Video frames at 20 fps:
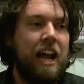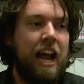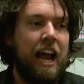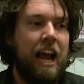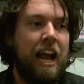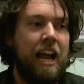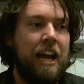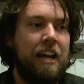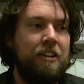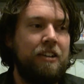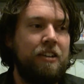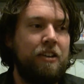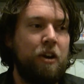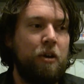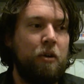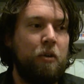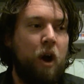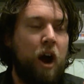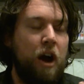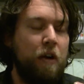And you
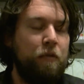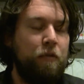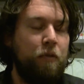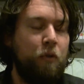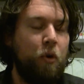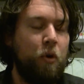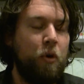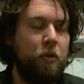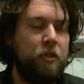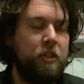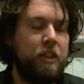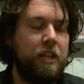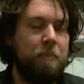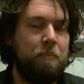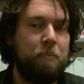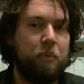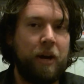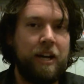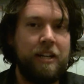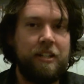know, I thought the
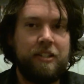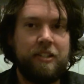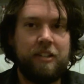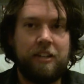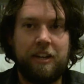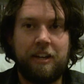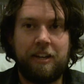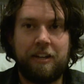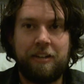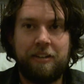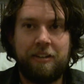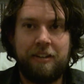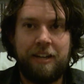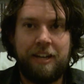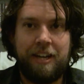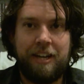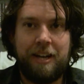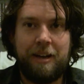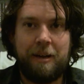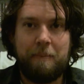Bracer
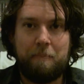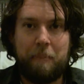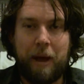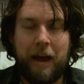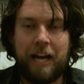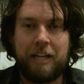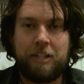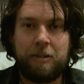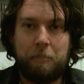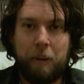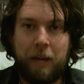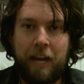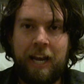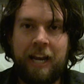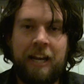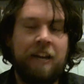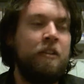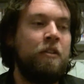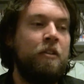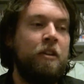badge
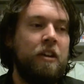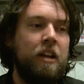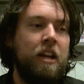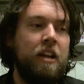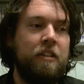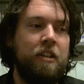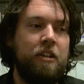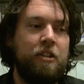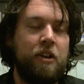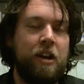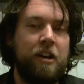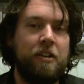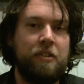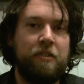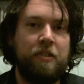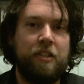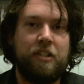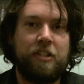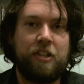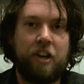pin in the Trails
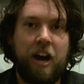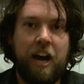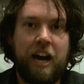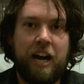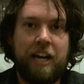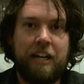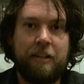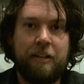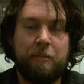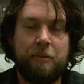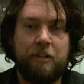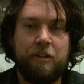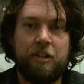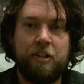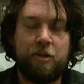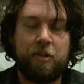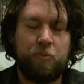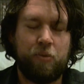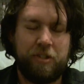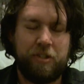of the Sky limited
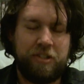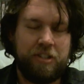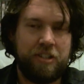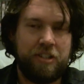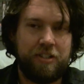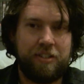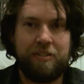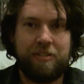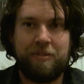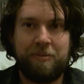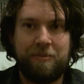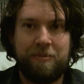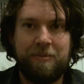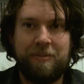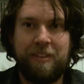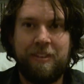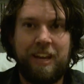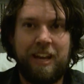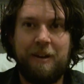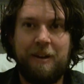edition was just,
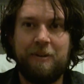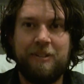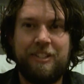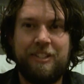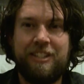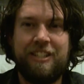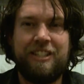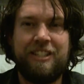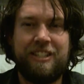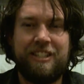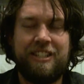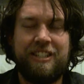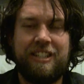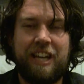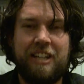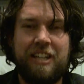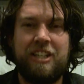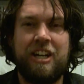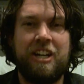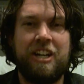it was
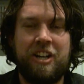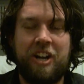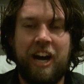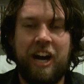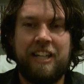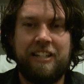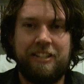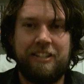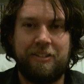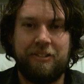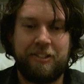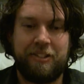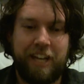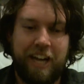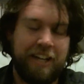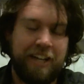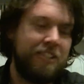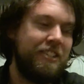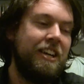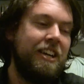such a nice little
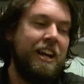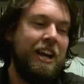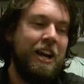touch.